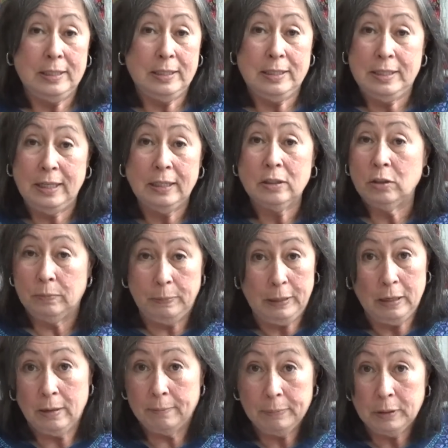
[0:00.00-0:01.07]
tickled
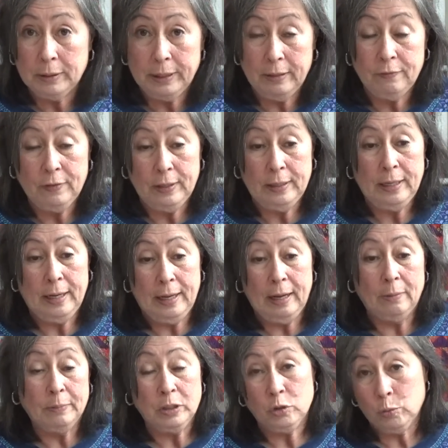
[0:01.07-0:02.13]
beyond belief at how
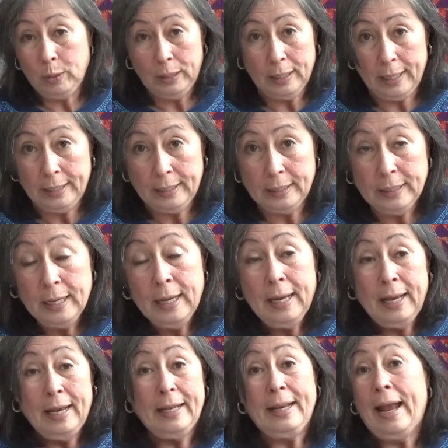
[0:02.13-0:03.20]
much we like it
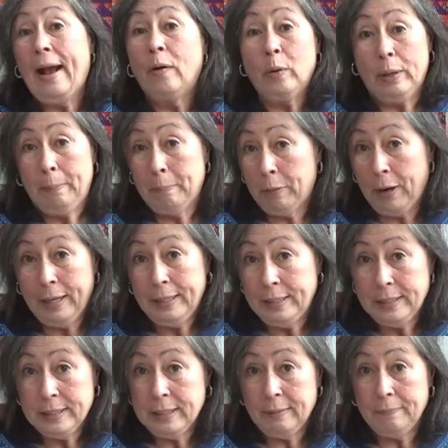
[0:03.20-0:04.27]
and how it
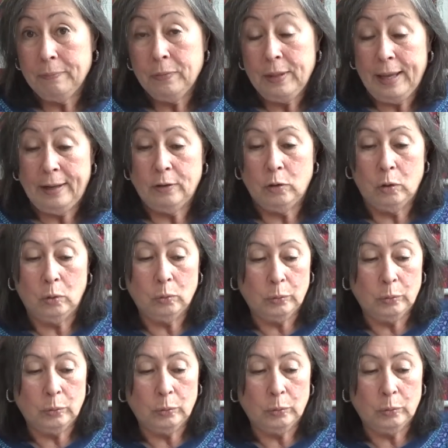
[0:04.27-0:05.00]
brightened up that whole